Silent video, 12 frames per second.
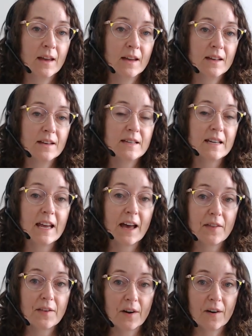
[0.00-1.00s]

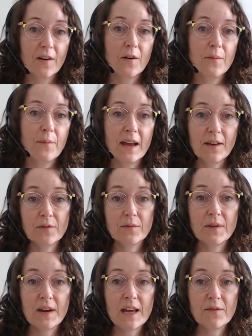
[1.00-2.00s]
Together,
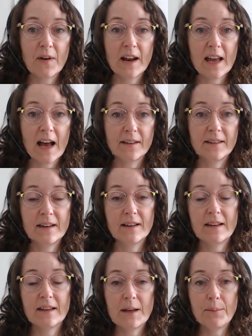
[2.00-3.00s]
omega-3 fatty
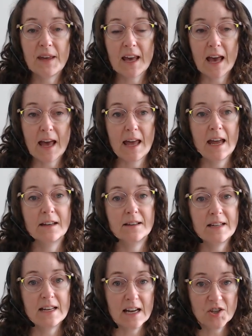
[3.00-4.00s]
acids, EPA and
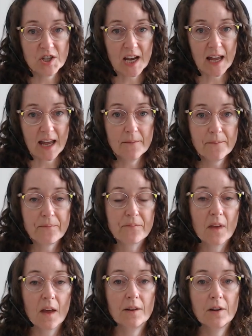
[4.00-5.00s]
DHA,
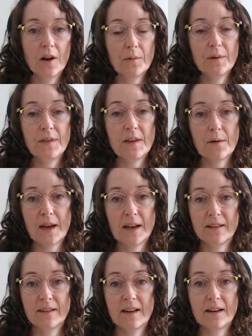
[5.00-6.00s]
along with the
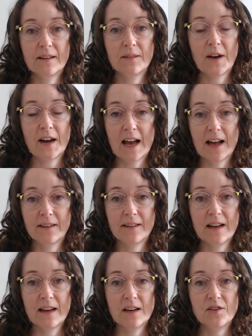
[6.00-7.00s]
omega-6 fatty
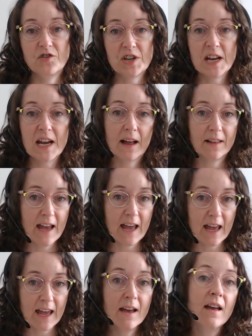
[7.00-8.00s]
acid,
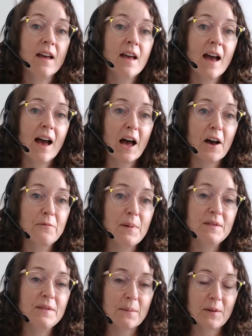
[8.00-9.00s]
GLA, have
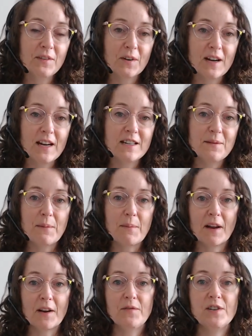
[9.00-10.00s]
been demonstrated to be
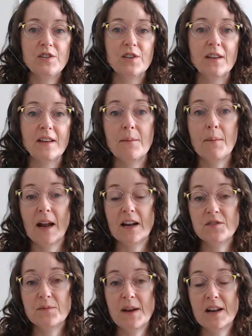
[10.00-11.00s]
beneficial in the
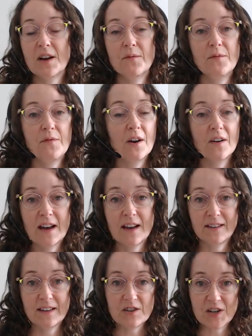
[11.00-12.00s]
management of
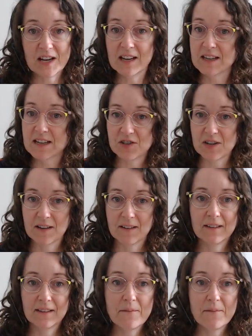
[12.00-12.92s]
various itchy conditions.